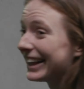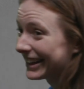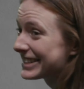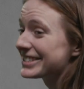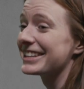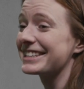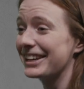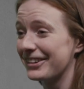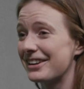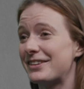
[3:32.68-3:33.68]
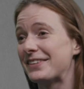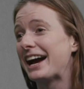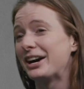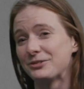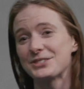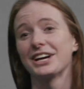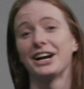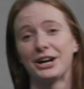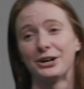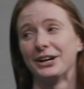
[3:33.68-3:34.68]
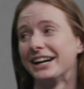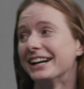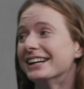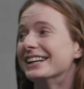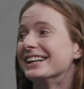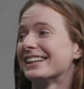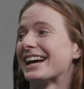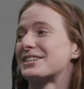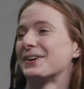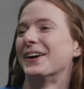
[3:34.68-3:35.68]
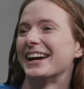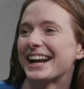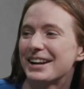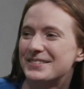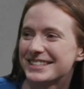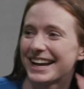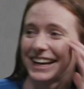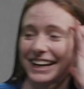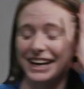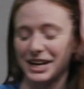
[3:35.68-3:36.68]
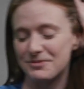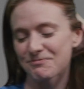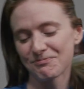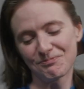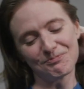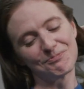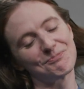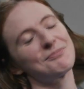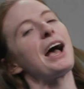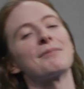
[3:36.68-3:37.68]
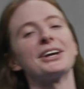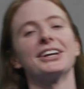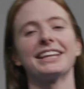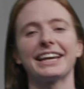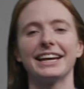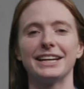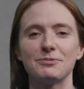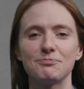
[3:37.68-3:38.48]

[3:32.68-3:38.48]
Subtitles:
let's just get rid of him now. So that's what I'm saying. I'm killing the kid.